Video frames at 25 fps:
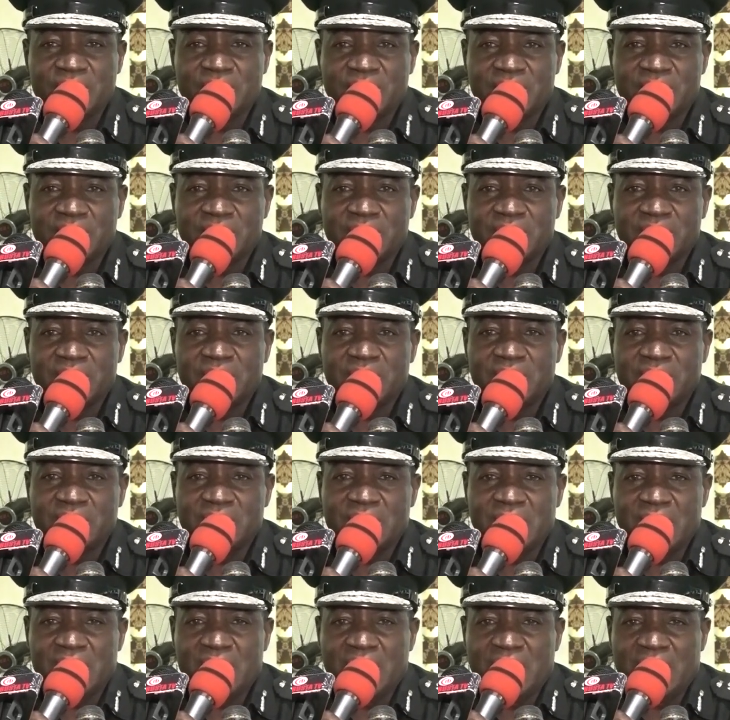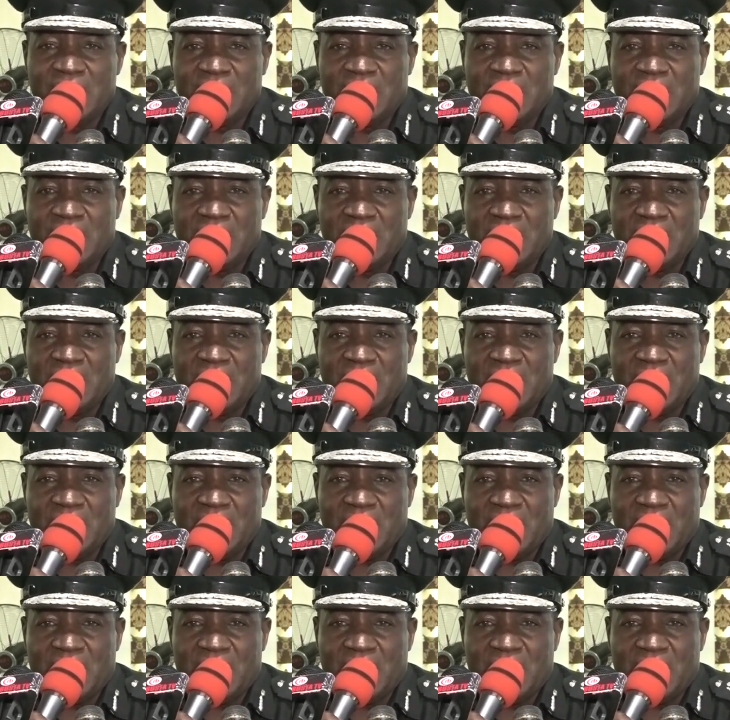Nobody speaks.